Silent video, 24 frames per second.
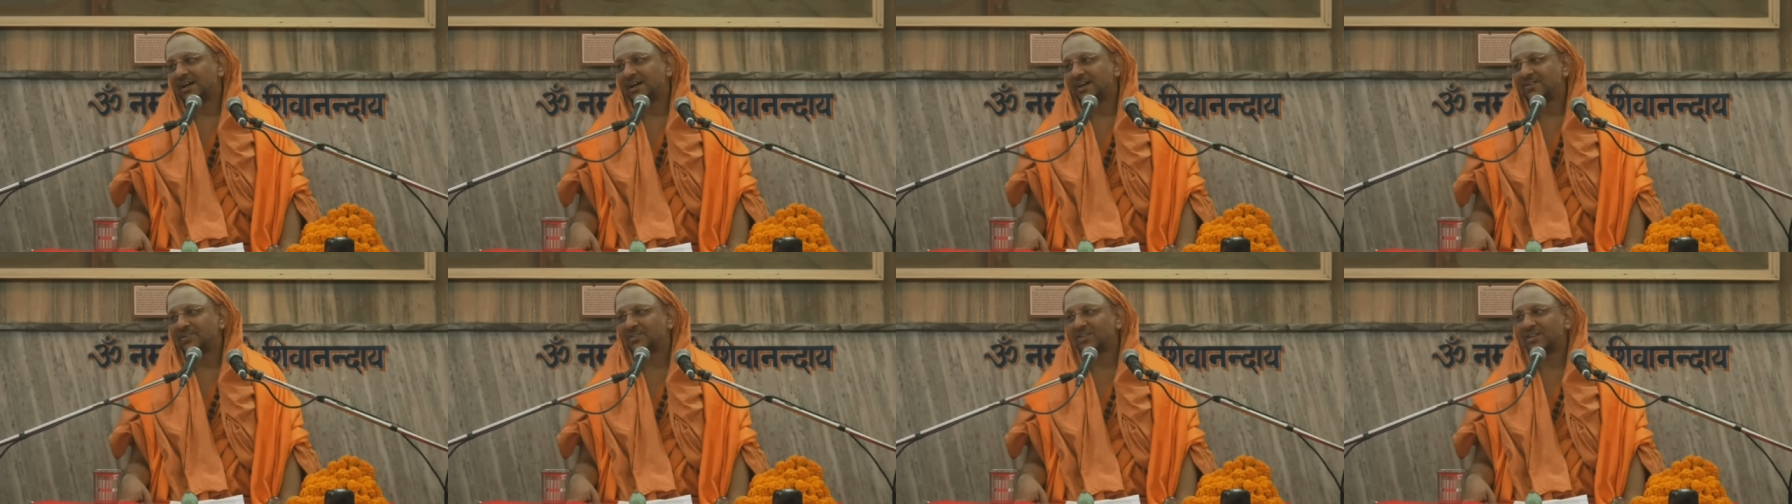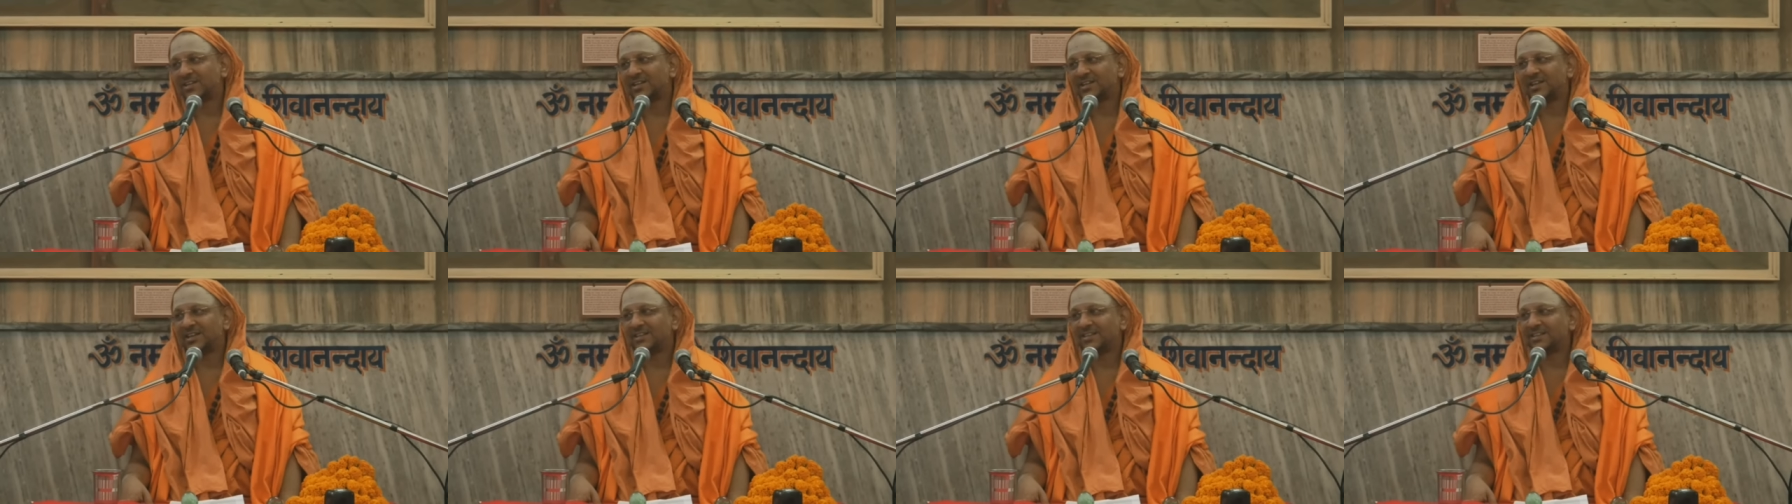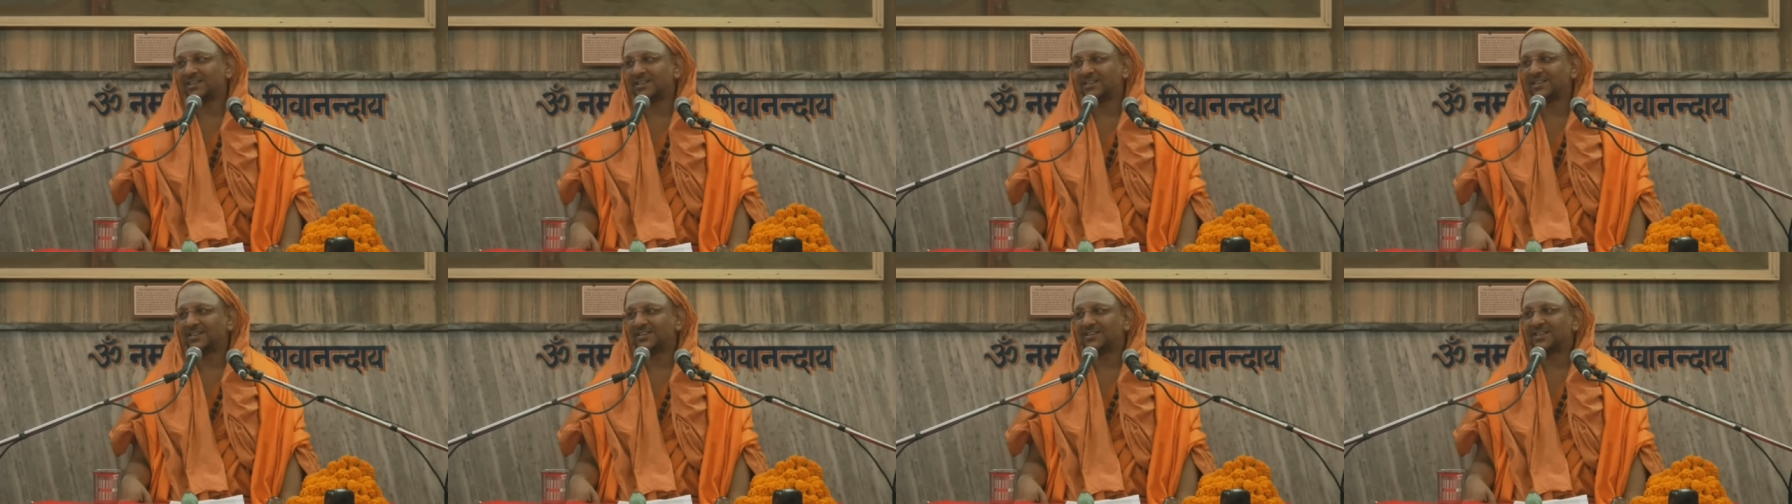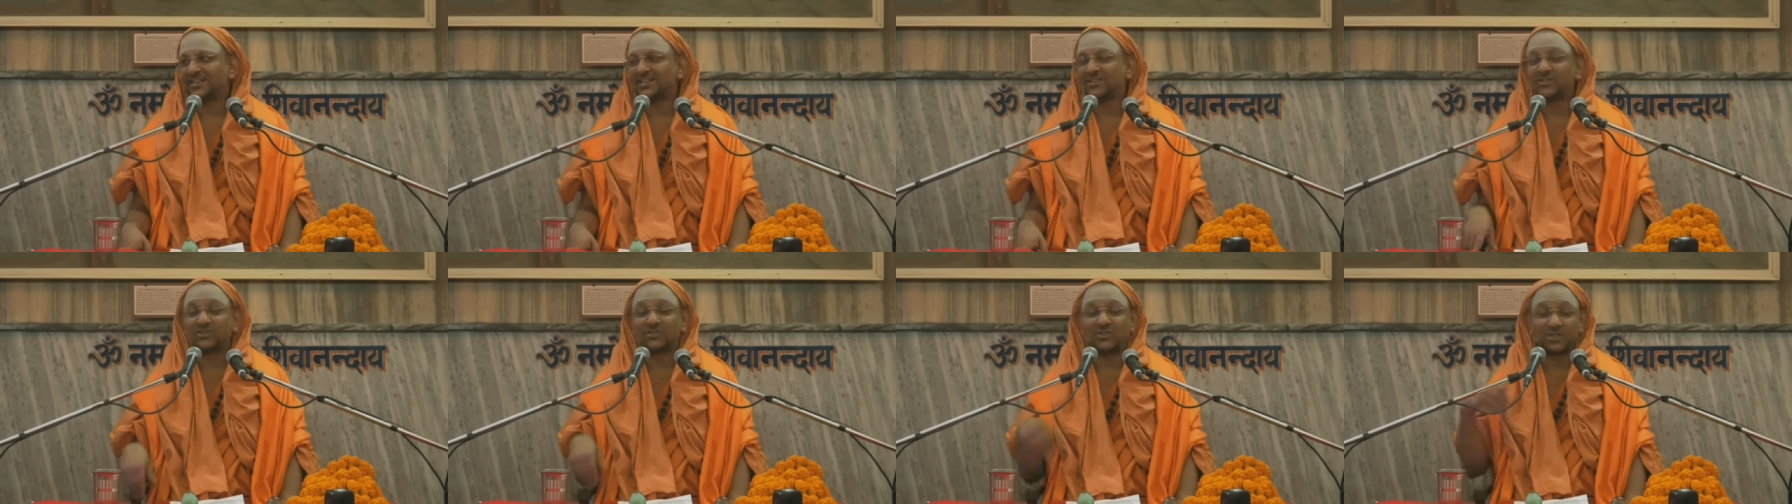And Shankaracharya
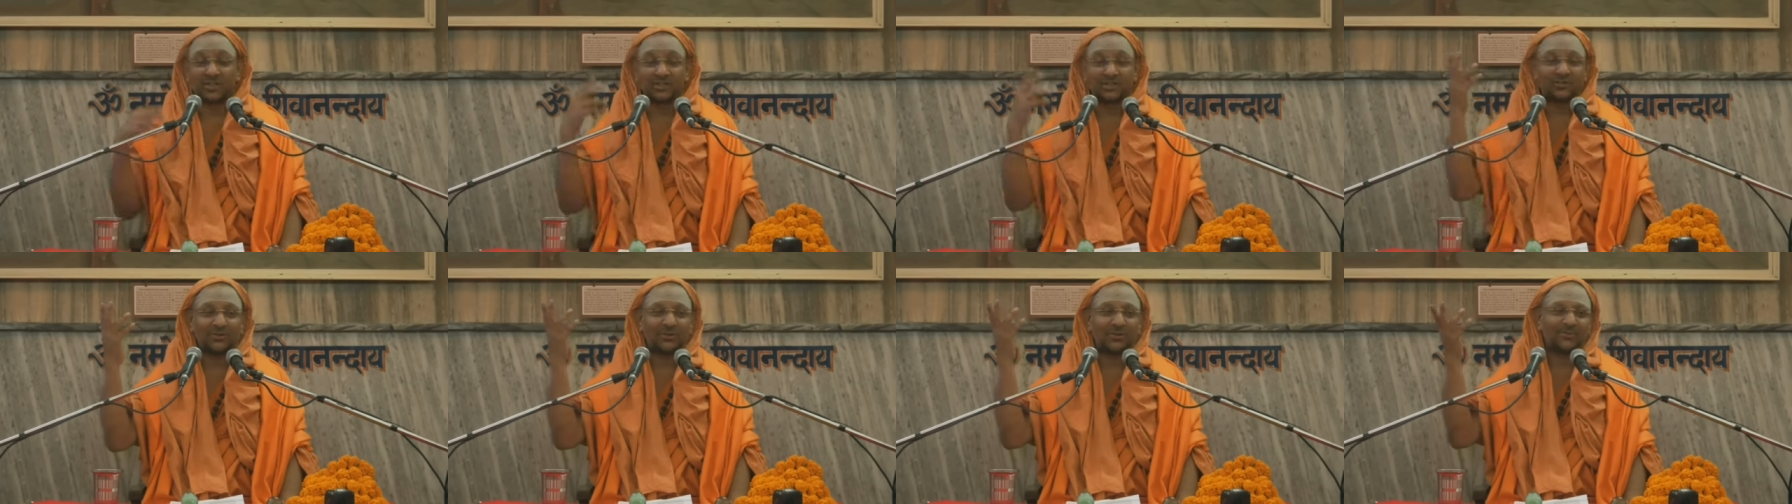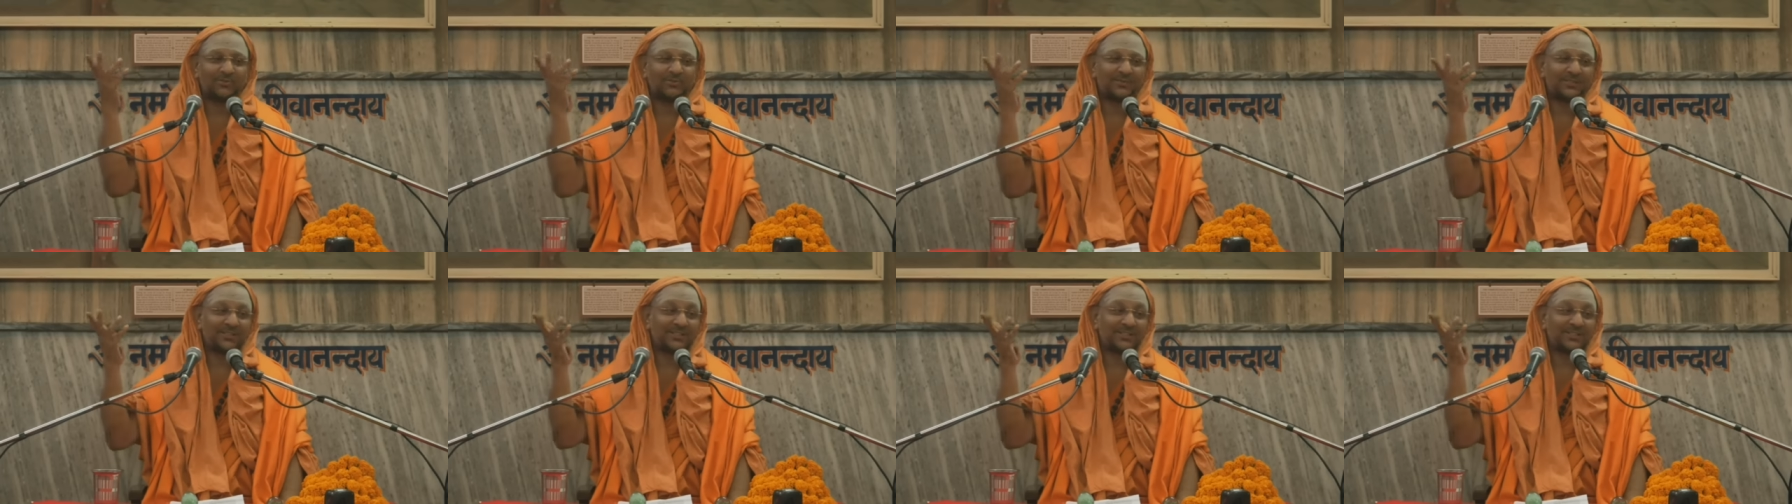says, Chitram,